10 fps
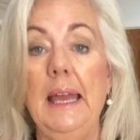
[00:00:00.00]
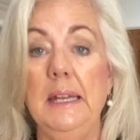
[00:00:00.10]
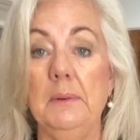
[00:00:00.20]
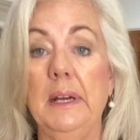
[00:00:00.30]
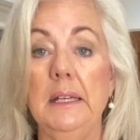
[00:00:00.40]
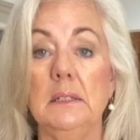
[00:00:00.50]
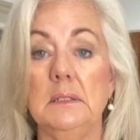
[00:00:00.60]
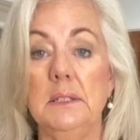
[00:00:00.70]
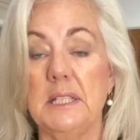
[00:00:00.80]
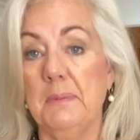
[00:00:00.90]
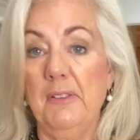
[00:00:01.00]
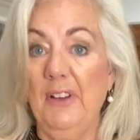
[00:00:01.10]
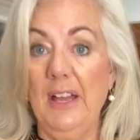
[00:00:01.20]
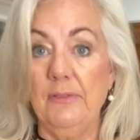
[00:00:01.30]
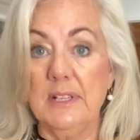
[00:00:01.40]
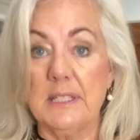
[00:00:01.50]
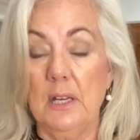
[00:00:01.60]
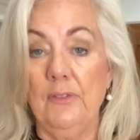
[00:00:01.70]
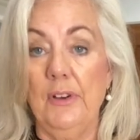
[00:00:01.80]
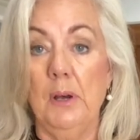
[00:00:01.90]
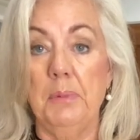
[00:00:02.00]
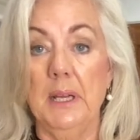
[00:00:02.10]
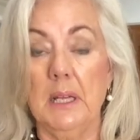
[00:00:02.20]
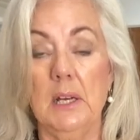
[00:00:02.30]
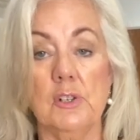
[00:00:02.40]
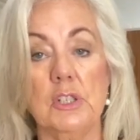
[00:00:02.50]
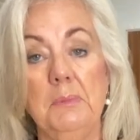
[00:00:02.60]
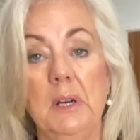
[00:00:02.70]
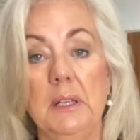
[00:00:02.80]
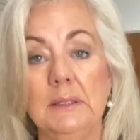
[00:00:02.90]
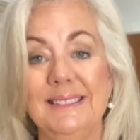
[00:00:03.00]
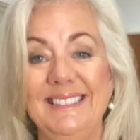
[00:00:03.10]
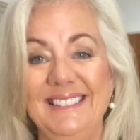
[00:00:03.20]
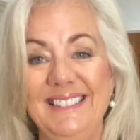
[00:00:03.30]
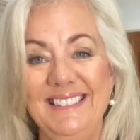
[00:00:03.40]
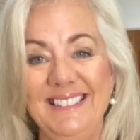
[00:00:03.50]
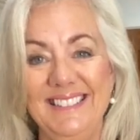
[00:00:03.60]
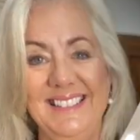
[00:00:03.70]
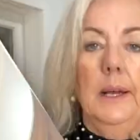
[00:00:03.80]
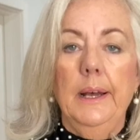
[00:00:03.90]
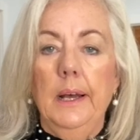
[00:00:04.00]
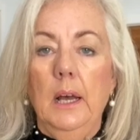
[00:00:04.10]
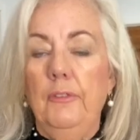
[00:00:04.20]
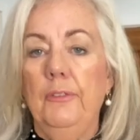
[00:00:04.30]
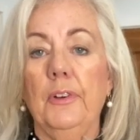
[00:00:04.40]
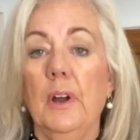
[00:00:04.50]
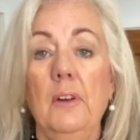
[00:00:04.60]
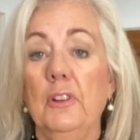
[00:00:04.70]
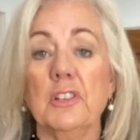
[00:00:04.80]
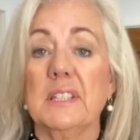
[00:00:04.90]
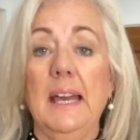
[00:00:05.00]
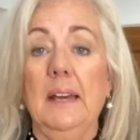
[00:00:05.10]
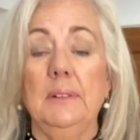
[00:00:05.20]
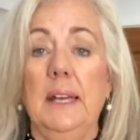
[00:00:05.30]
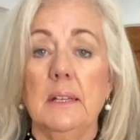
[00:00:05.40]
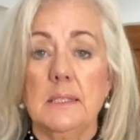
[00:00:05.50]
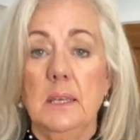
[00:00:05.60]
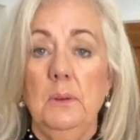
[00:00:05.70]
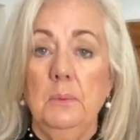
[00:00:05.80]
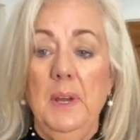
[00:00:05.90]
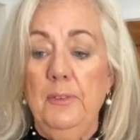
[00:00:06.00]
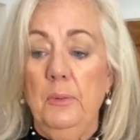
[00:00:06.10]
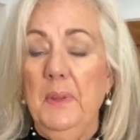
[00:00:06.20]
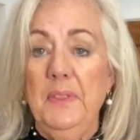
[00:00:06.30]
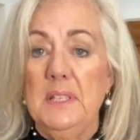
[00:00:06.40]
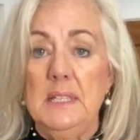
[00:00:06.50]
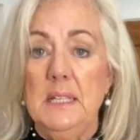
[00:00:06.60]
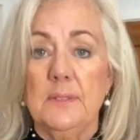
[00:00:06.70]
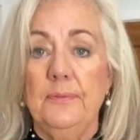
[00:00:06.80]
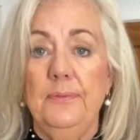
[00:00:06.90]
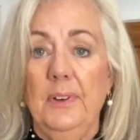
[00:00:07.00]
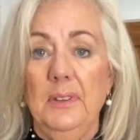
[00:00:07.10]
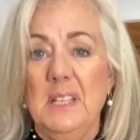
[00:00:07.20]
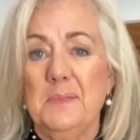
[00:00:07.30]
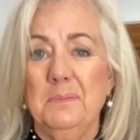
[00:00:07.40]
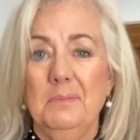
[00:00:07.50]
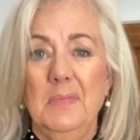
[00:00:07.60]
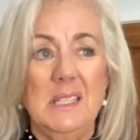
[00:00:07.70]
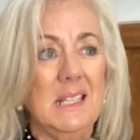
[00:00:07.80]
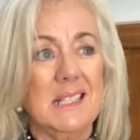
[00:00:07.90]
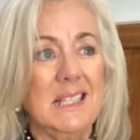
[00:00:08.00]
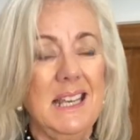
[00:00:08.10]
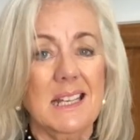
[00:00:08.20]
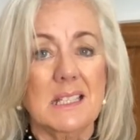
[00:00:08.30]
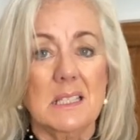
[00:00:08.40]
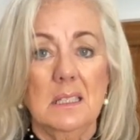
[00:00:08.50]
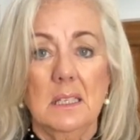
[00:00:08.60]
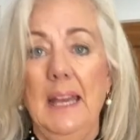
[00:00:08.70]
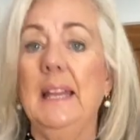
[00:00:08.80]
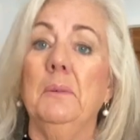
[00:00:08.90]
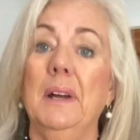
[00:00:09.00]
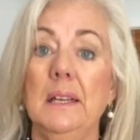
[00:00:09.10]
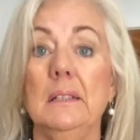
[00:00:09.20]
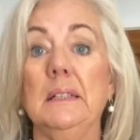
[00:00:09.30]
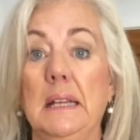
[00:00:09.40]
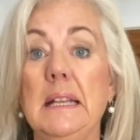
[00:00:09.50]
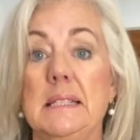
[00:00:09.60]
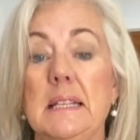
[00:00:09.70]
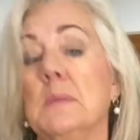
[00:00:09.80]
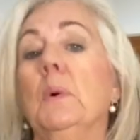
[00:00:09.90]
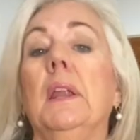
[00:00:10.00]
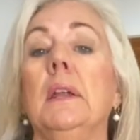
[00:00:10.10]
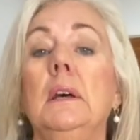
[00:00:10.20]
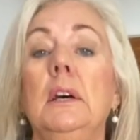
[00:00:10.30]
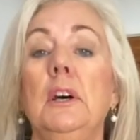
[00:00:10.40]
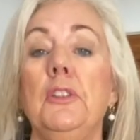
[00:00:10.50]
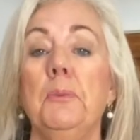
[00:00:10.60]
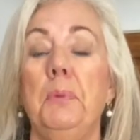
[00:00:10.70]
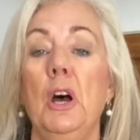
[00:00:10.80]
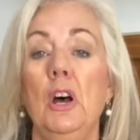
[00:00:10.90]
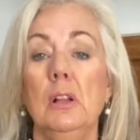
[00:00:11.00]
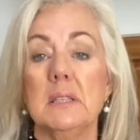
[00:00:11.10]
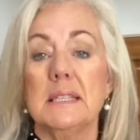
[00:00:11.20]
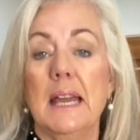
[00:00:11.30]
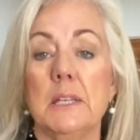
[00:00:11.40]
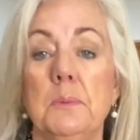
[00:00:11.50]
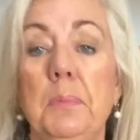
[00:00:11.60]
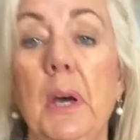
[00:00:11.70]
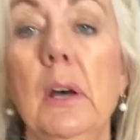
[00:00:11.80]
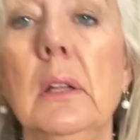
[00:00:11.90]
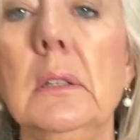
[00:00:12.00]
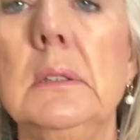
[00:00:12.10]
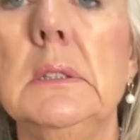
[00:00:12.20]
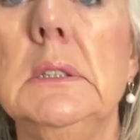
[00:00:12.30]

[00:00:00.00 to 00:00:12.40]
Anyway, it's my favourite so far by a country mile. I've lost count now, so whatever one this is. Is this six? Anyway, it's this one. The pearl, scattered pearl.